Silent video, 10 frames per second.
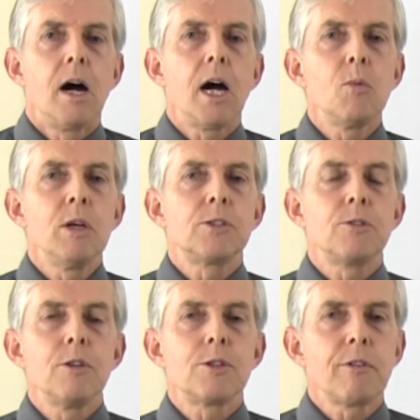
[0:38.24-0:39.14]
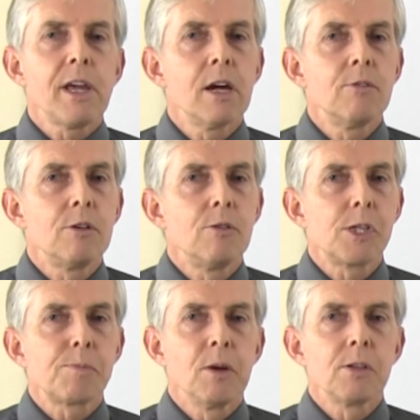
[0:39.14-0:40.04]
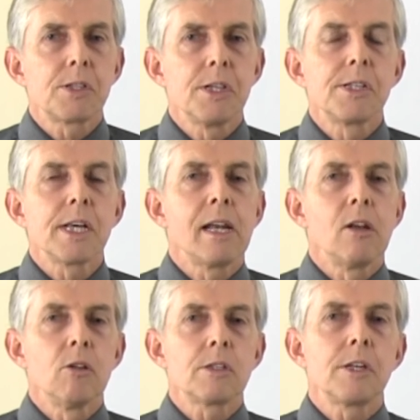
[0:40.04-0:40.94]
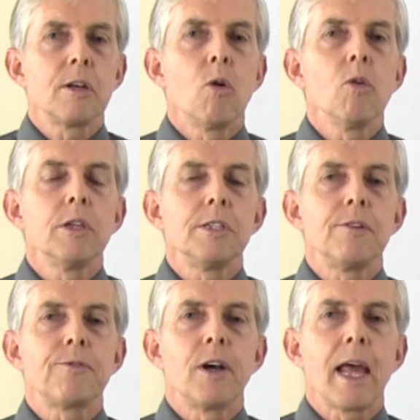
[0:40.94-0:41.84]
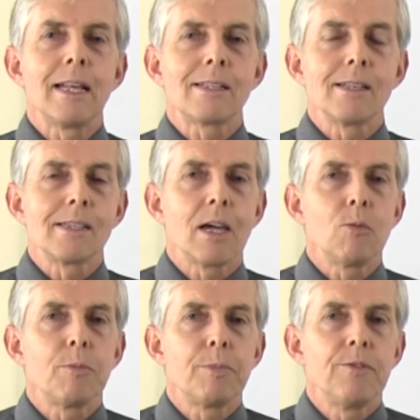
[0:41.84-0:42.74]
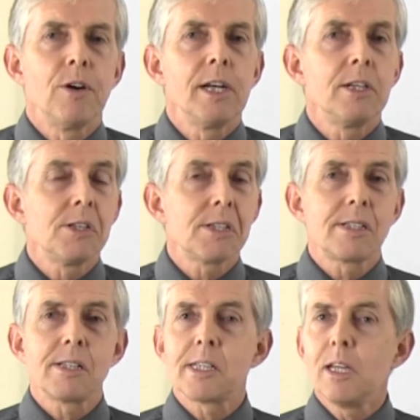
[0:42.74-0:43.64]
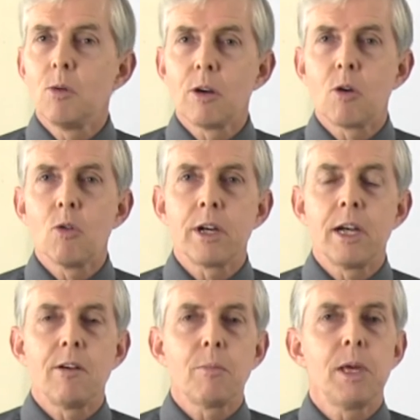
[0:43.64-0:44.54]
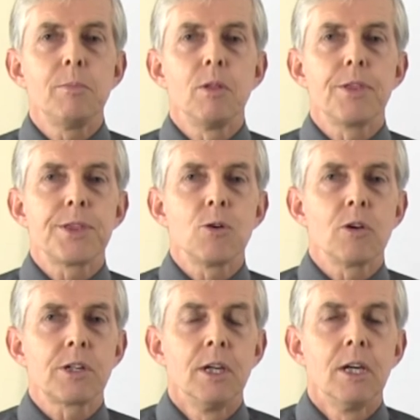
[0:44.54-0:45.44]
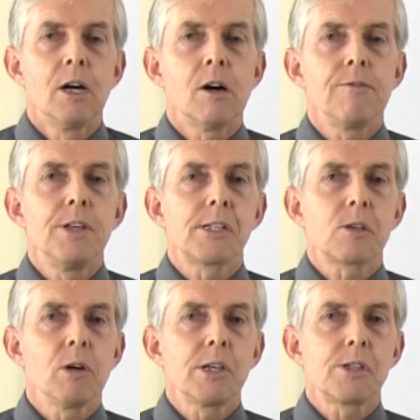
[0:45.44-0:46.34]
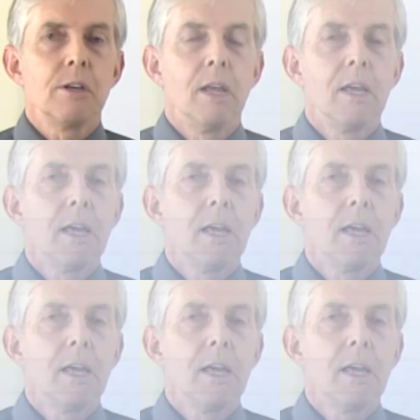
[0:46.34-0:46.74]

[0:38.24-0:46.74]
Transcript: I went through three hundred responses and looked at all the different answers that were provided just to see what ordinary people thought of this question.